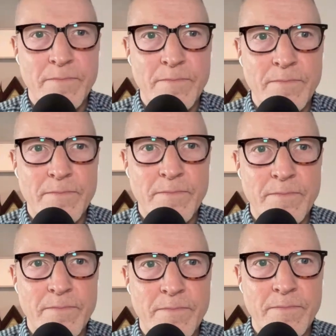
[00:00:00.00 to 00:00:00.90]

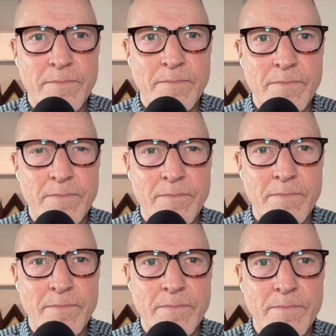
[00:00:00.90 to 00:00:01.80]

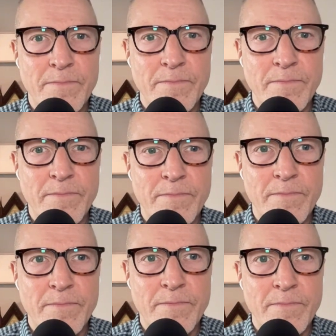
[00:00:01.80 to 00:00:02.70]

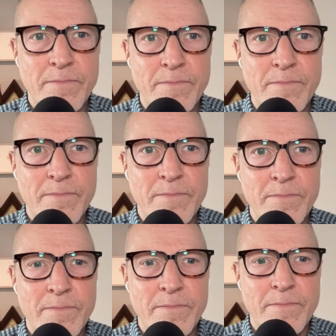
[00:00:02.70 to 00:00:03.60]

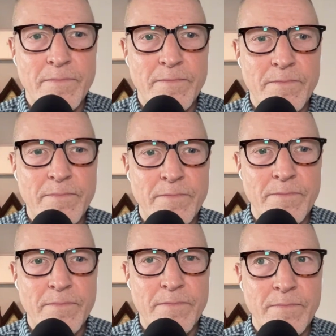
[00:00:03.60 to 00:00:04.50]

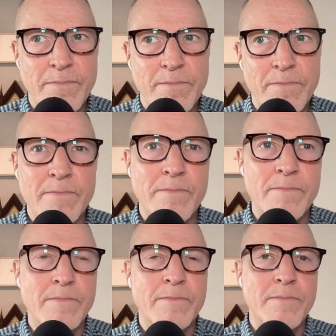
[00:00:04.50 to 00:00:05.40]

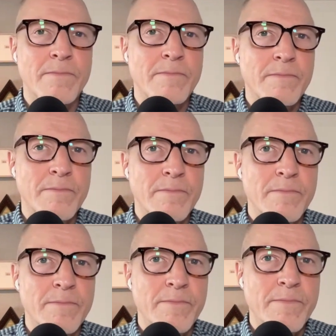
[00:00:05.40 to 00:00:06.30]

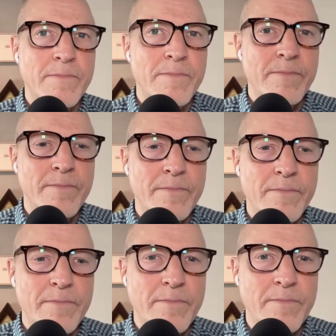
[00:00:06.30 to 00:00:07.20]

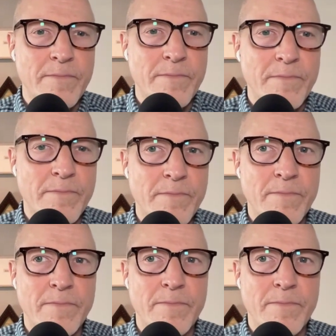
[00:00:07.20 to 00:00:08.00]
No words are spoken by the person on screen.